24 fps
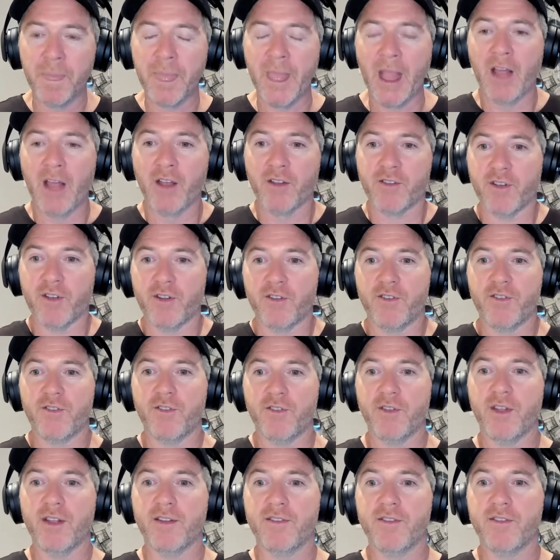So
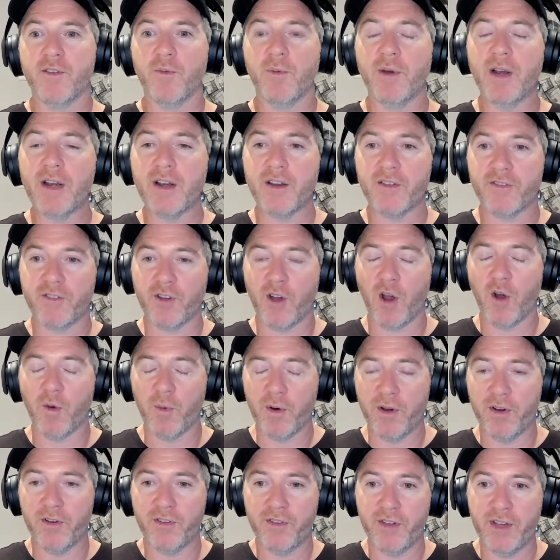it's the willingness to go when
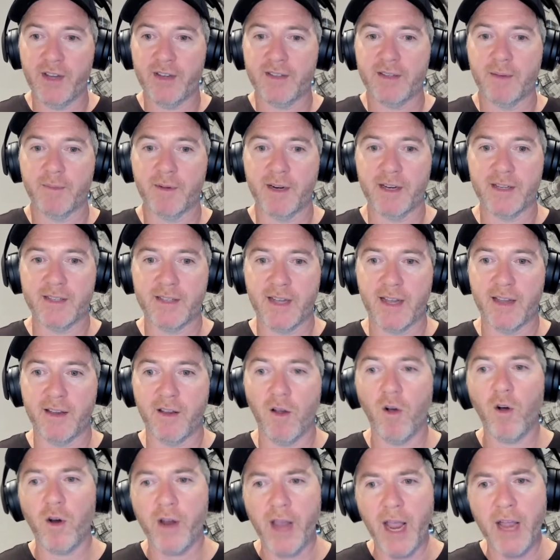you're seeing someone and say,
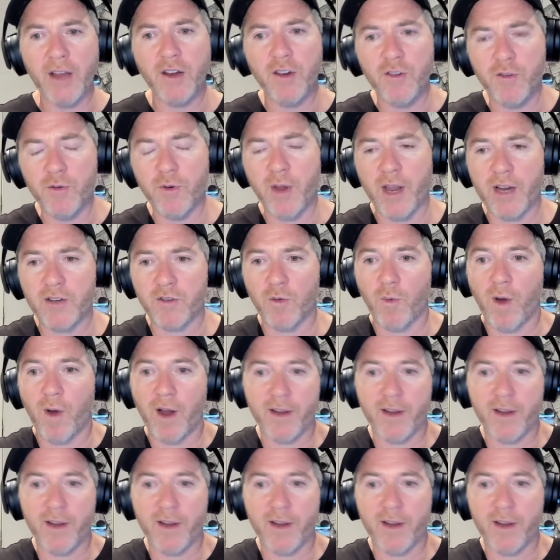oh, can you do X or Y?